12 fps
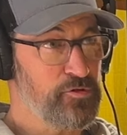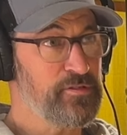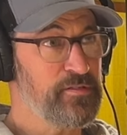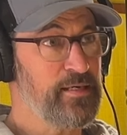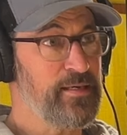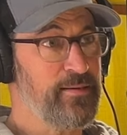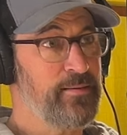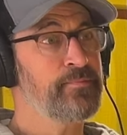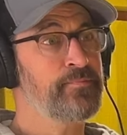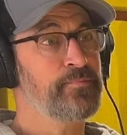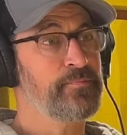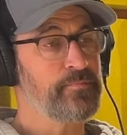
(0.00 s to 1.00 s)
to see.
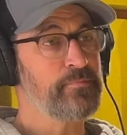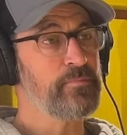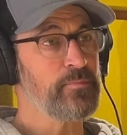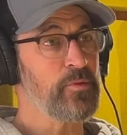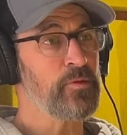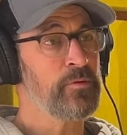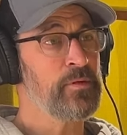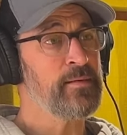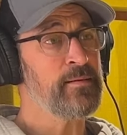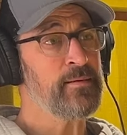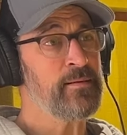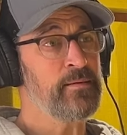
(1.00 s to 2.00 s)

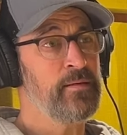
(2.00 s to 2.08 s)
And uh,